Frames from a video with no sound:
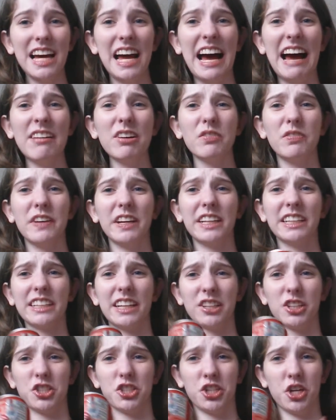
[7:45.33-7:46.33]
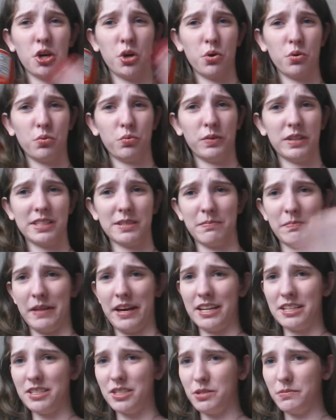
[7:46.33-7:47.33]
I have a feeling that the show wasn't
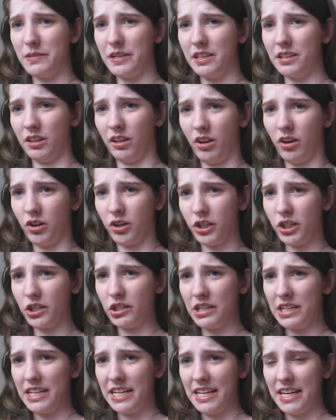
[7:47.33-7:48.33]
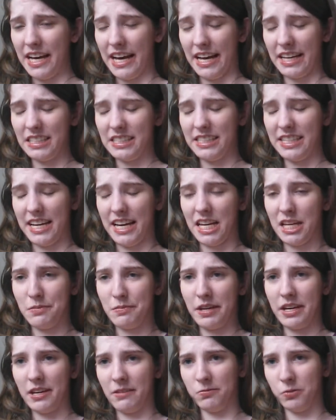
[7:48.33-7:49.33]
meant to be longer, as the
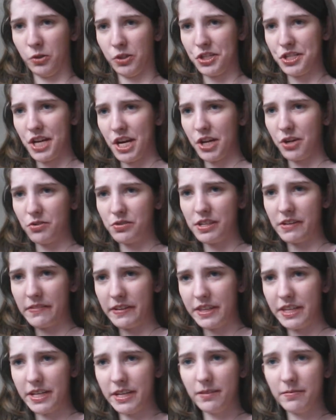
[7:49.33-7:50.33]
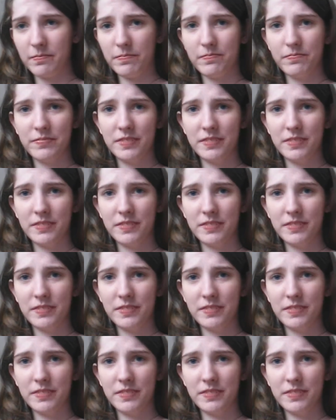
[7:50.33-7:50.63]
anime foreshadows everything,